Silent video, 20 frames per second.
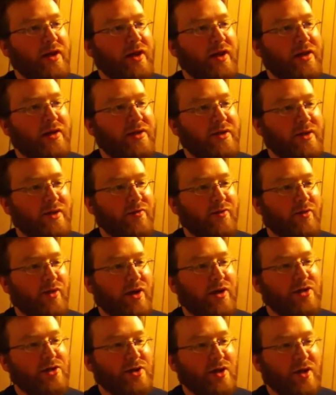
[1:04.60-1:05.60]
that the
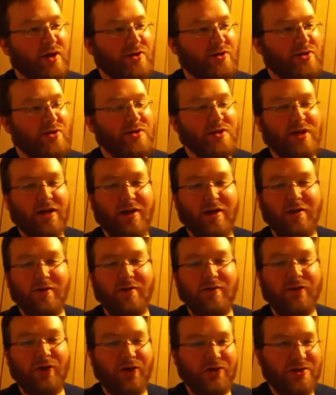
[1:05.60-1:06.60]
franchise just kind of
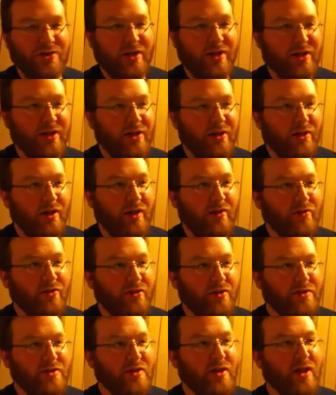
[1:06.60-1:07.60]
falls to hell after
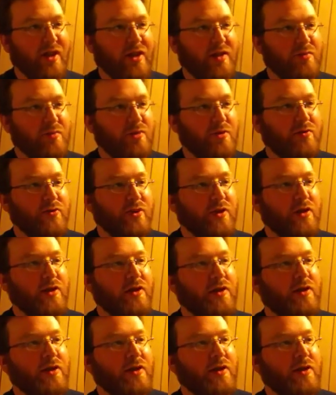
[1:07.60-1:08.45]
the second movie,